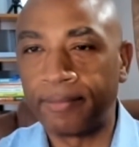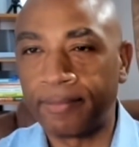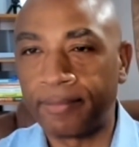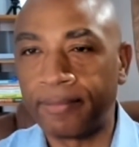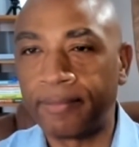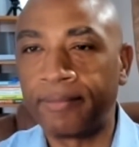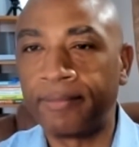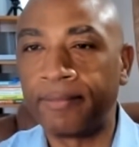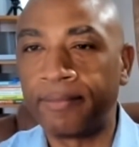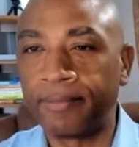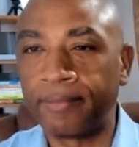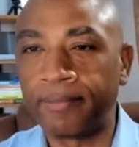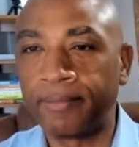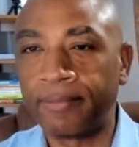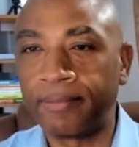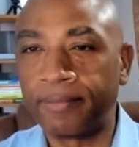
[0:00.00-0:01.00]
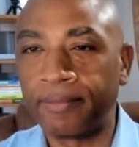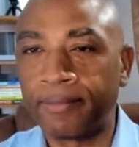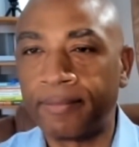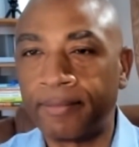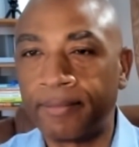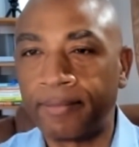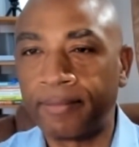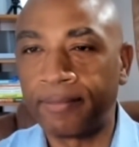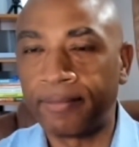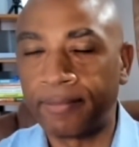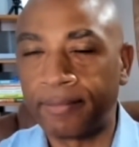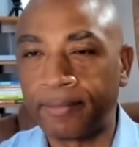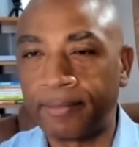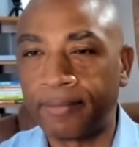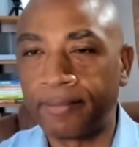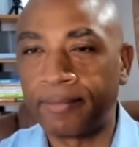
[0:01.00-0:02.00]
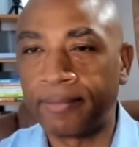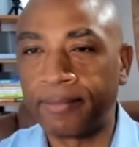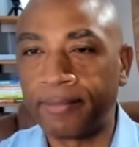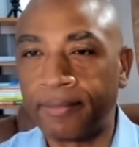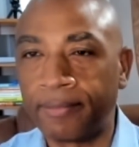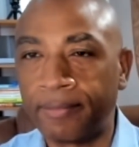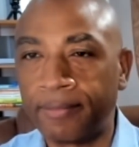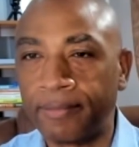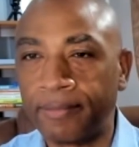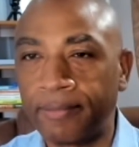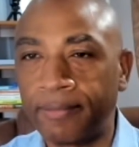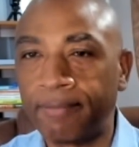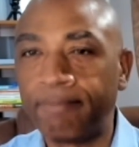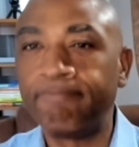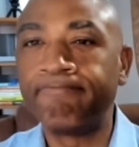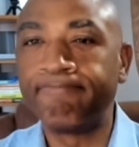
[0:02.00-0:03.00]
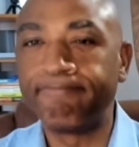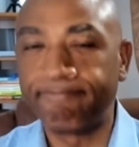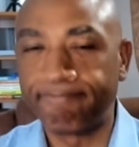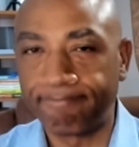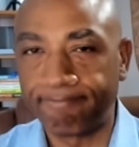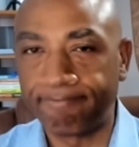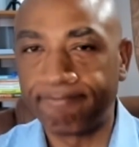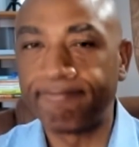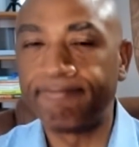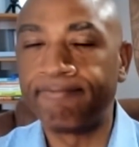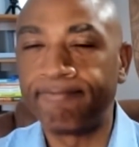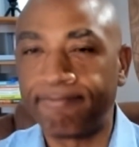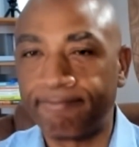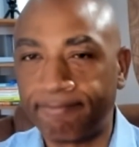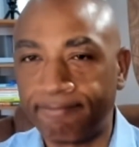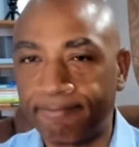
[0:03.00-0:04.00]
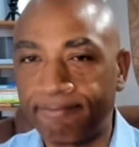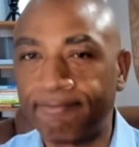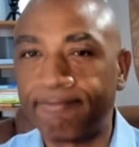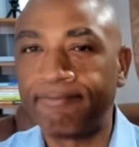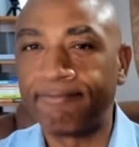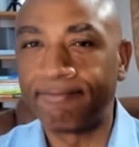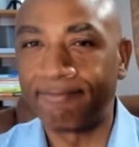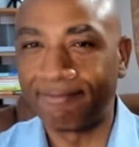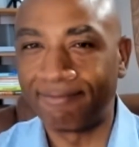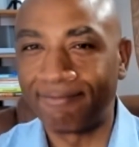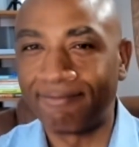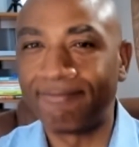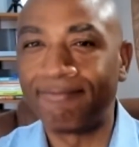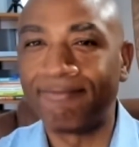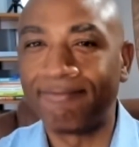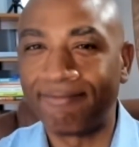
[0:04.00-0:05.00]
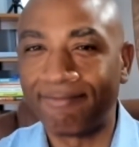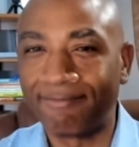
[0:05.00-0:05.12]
(silent)